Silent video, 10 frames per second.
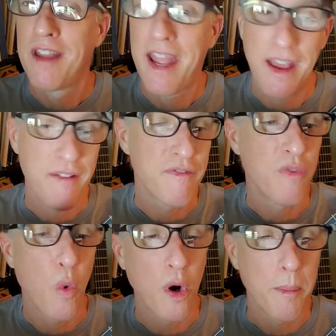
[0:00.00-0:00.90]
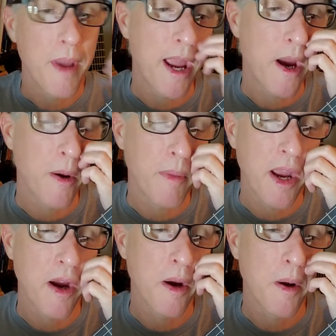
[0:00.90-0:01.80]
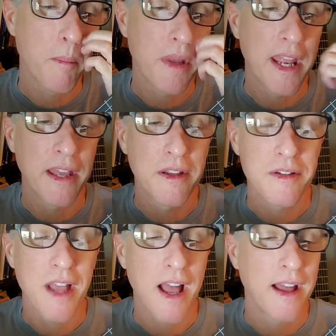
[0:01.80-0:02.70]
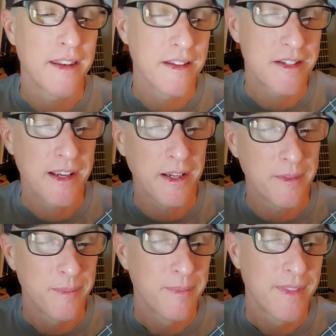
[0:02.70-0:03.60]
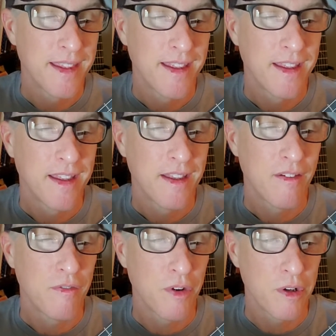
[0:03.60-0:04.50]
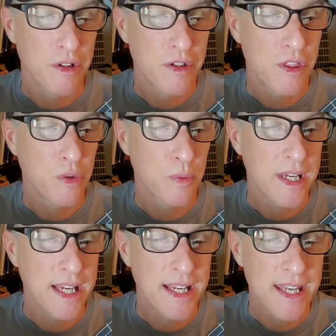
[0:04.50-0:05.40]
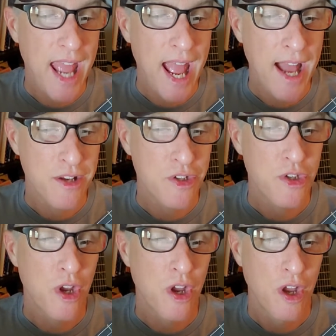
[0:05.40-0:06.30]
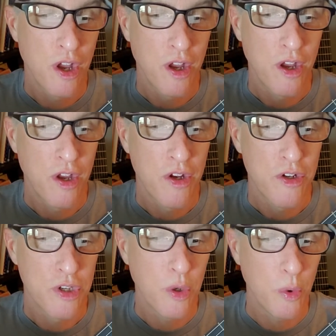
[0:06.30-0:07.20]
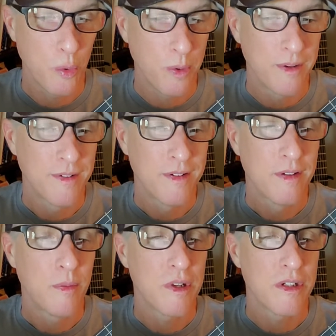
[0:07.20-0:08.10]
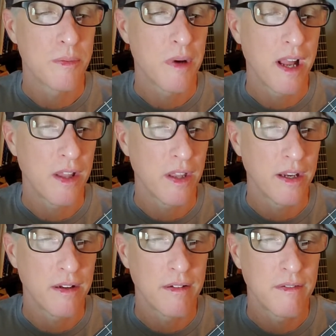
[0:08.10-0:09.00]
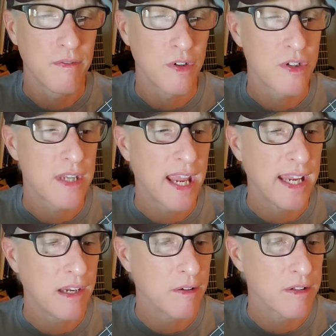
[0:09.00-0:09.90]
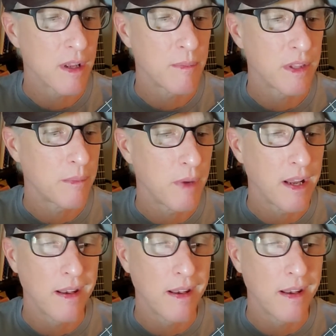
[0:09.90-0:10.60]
and four pair, pair bananas on the C. Verse 3 dash 2, which is probably like verse 8 or something by